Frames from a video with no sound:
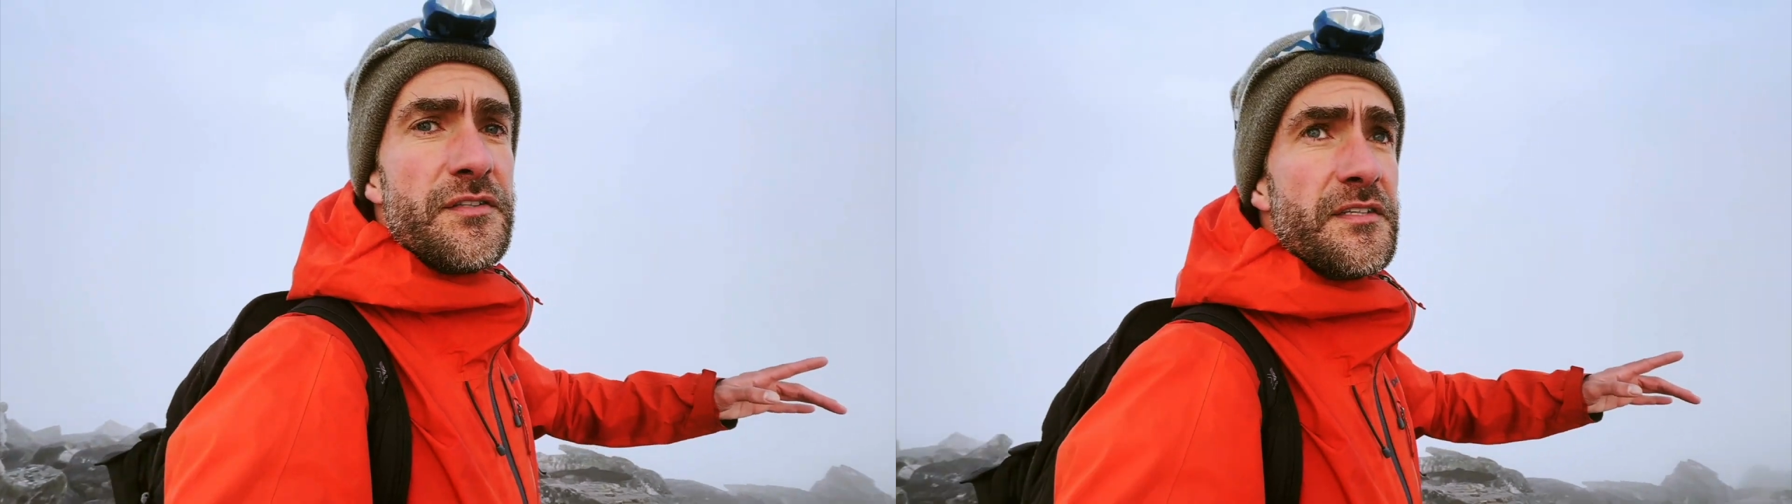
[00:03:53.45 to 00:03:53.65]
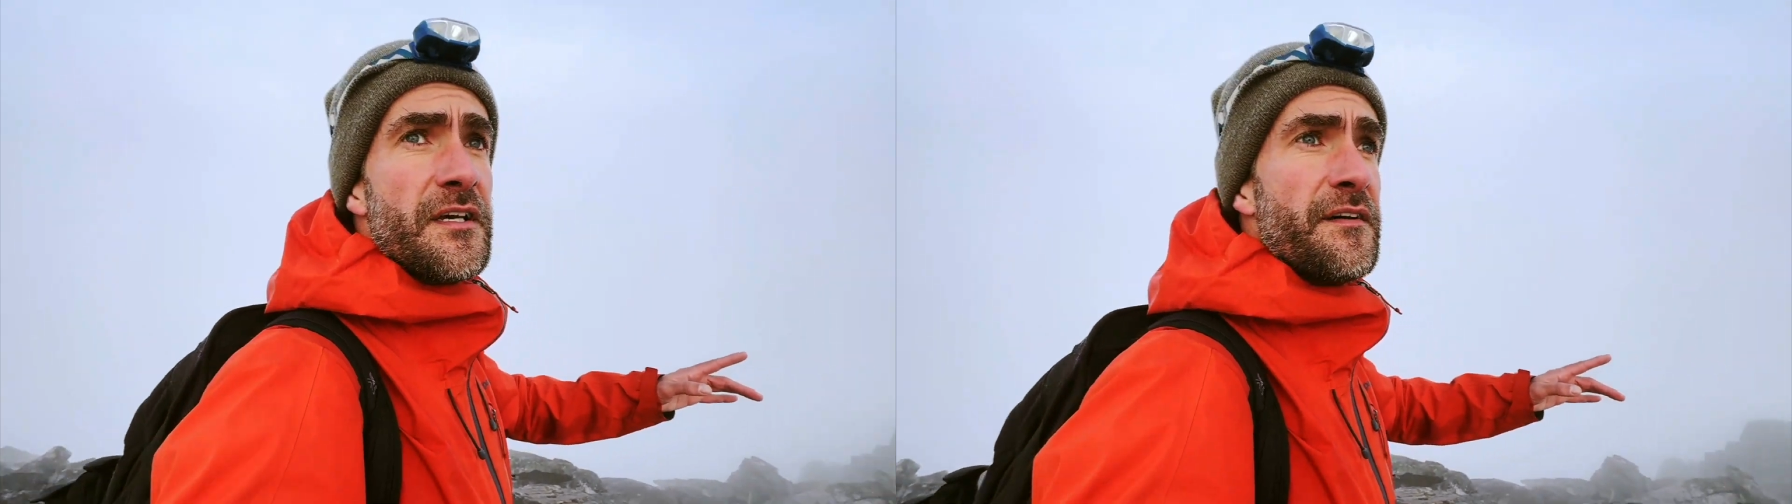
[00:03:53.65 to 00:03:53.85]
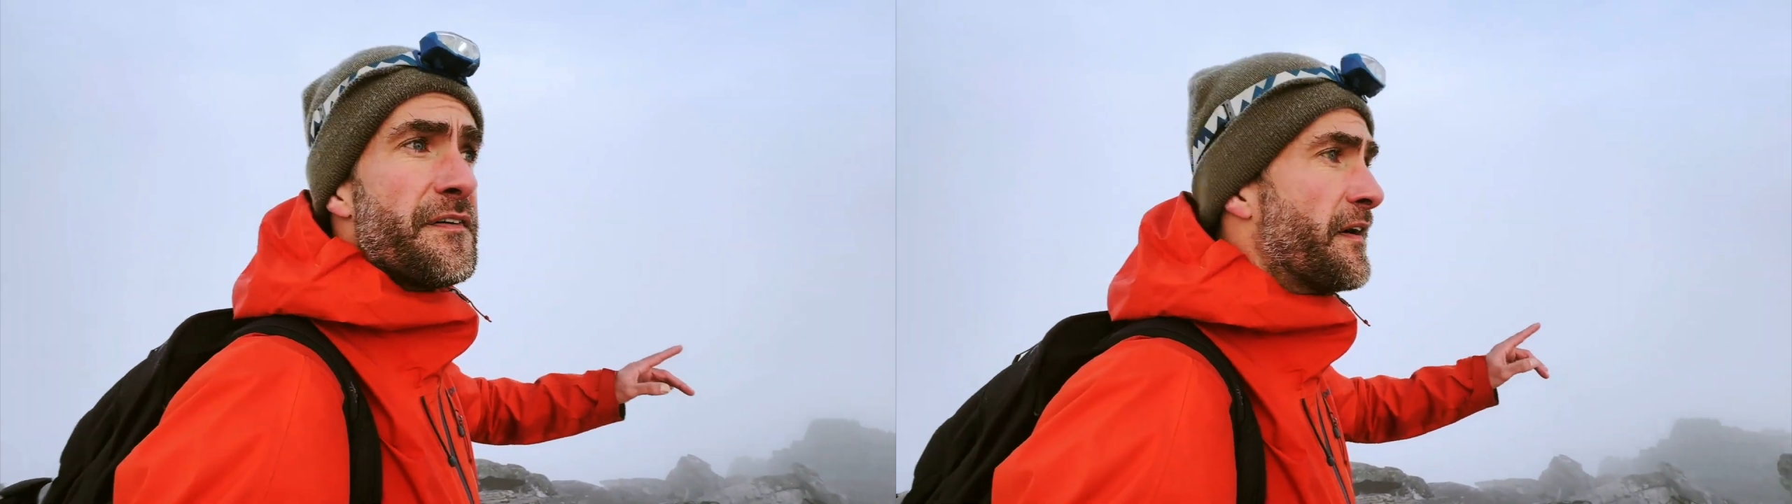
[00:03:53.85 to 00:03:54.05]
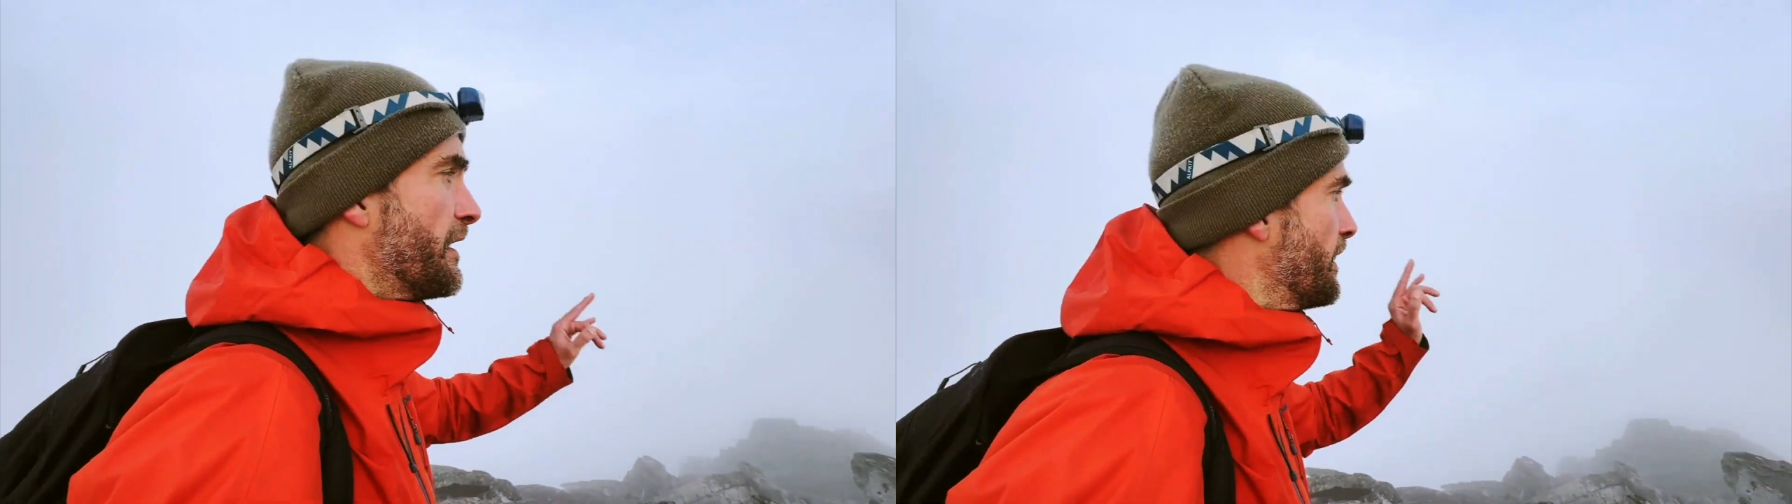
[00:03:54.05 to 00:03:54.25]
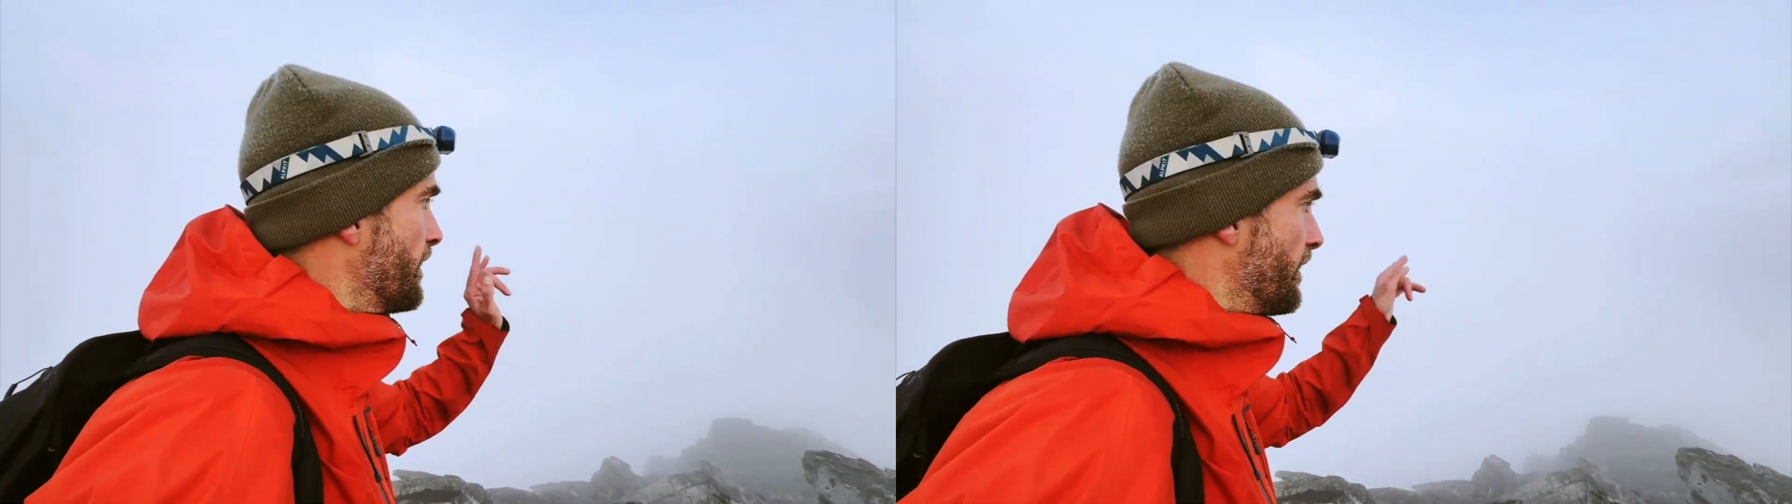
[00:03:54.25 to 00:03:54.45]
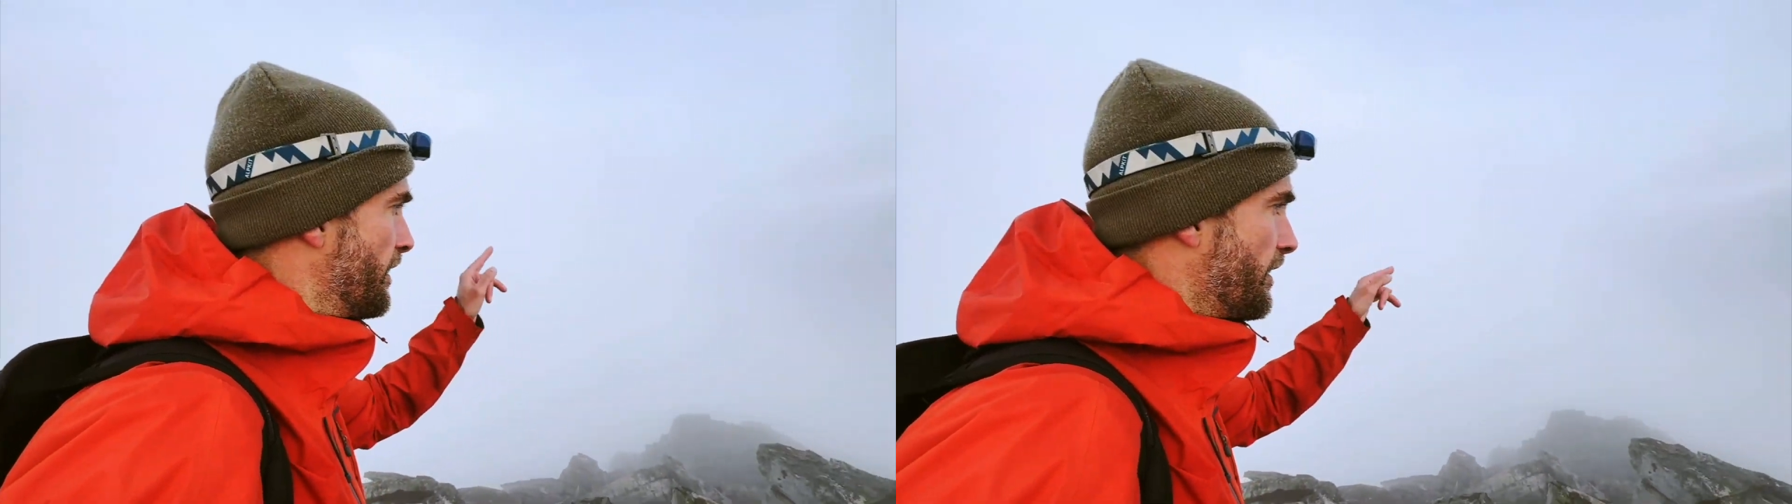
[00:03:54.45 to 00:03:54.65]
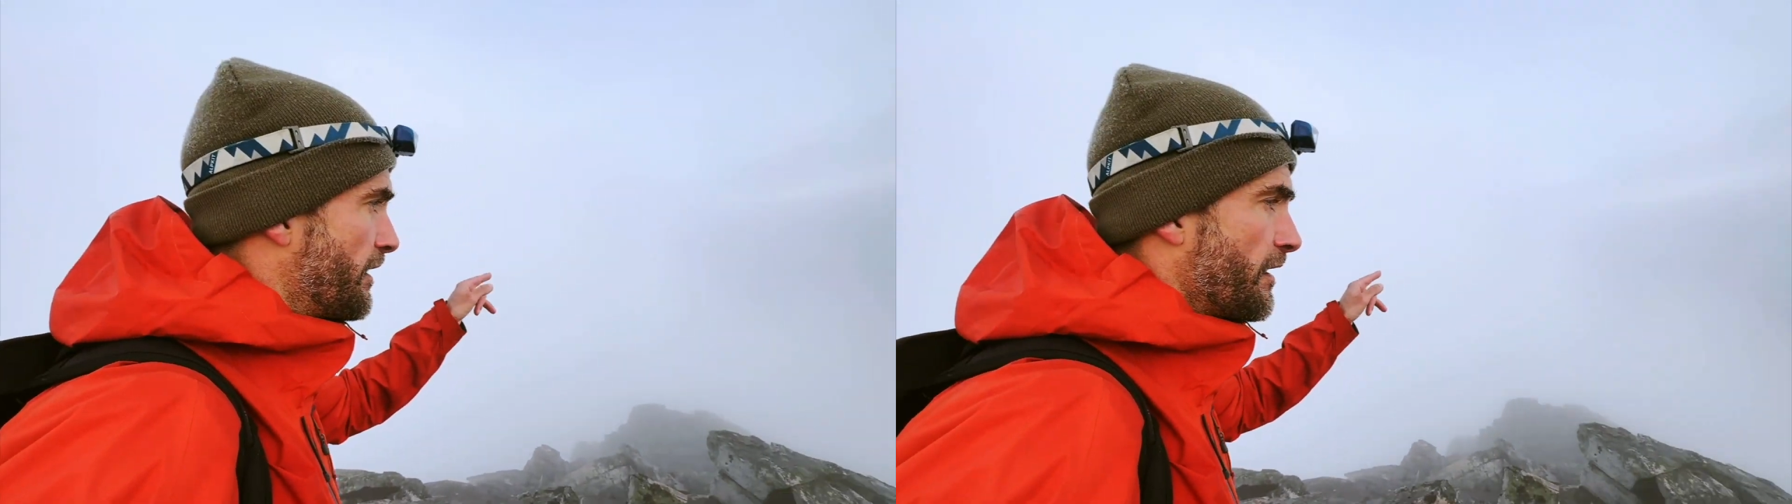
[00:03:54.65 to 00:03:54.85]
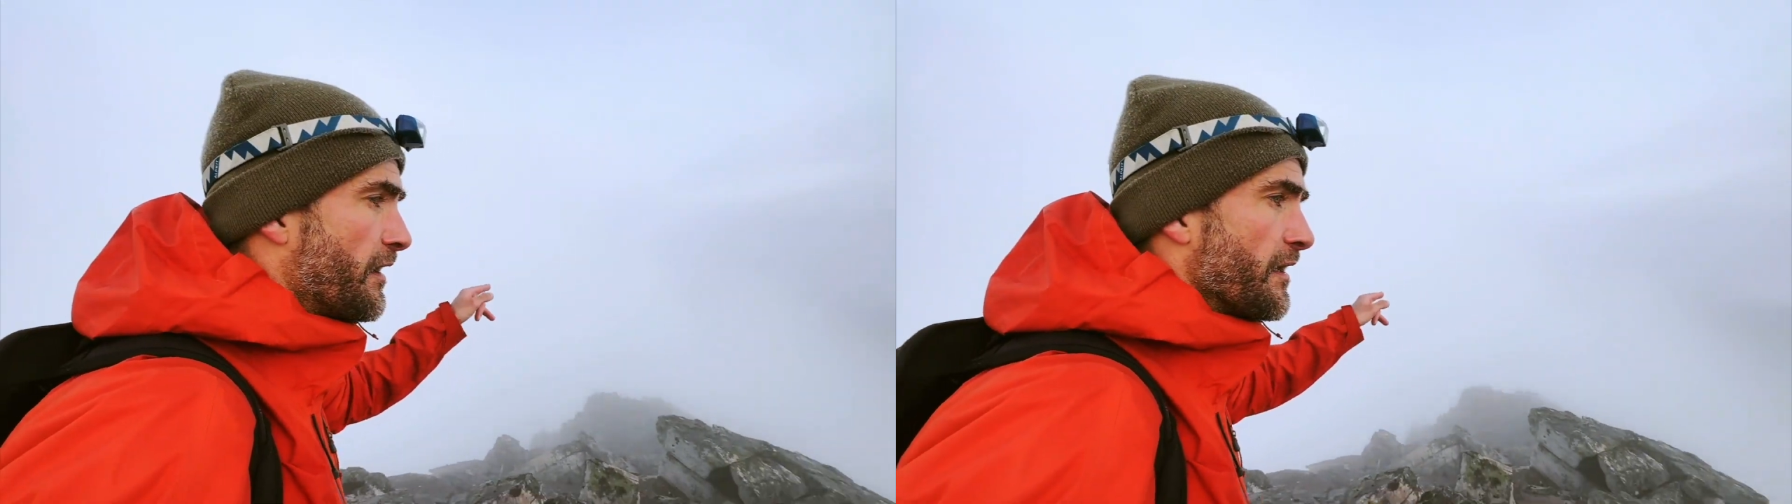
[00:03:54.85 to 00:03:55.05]
stuff
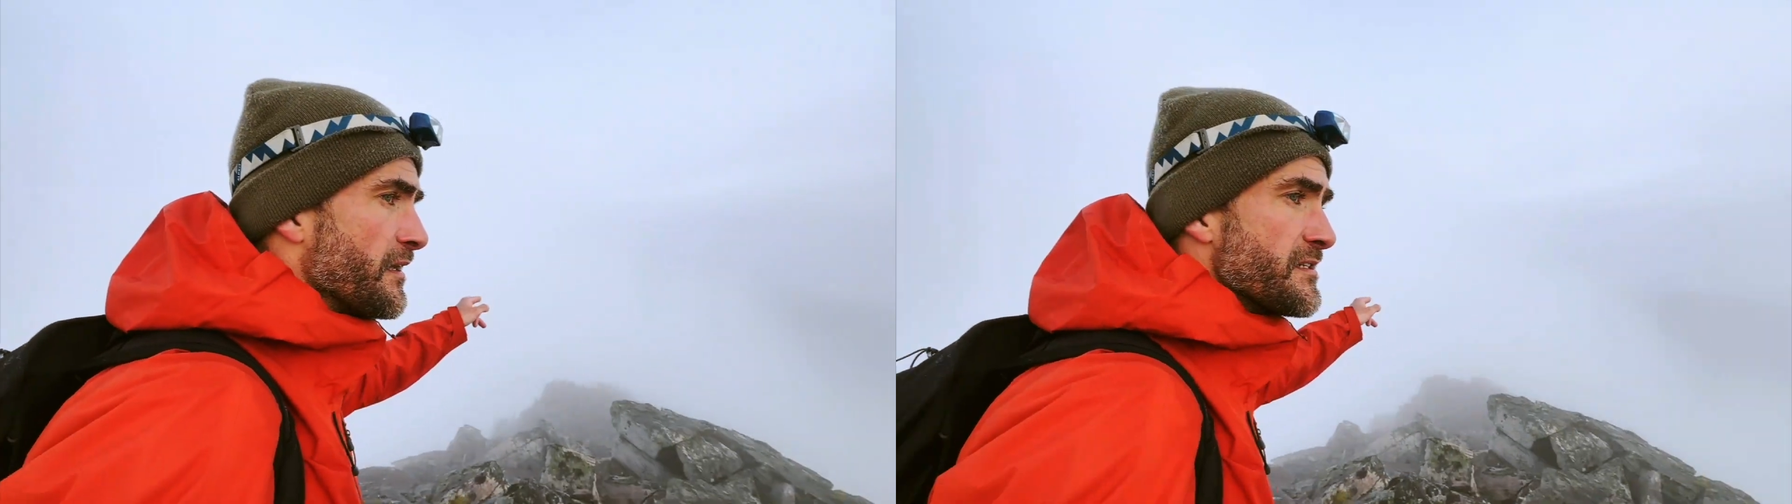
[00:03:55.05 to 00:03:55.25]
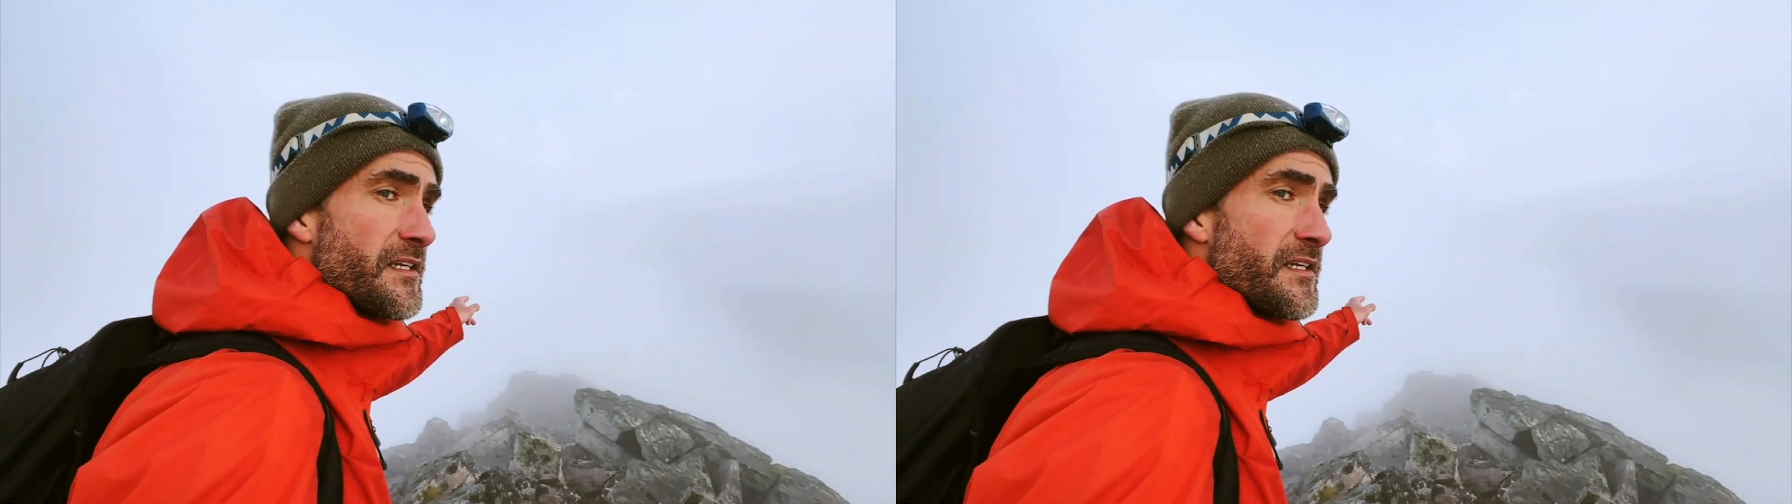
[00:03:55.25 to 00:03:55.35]
is